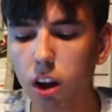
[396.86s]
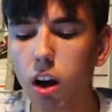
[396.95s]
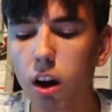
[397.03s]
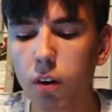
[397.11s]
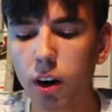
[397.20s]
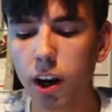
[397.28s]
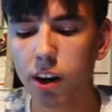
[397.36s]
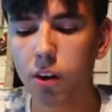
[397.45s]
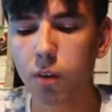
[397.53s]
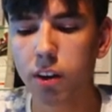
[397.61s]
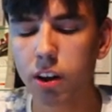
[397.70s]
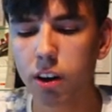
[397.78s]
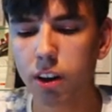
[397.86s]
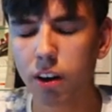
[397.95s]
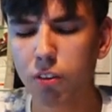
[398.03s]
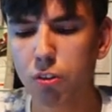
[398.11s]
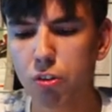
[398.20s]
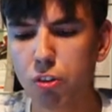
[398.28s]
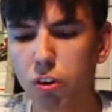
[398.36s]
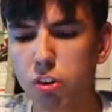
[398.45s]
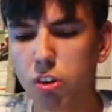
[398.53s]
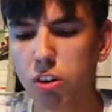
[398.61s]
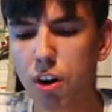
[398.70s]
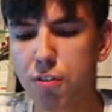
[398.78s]
All right, I know what they are now.
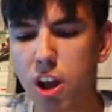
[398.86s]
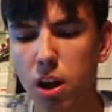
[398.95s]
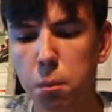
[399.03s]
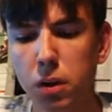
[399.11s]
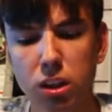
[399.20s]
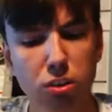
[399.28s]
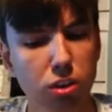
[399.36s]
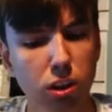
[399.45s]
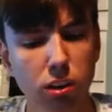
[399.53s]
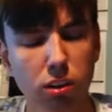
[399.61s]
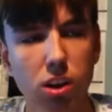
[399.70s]
Photograph. That'd be creep.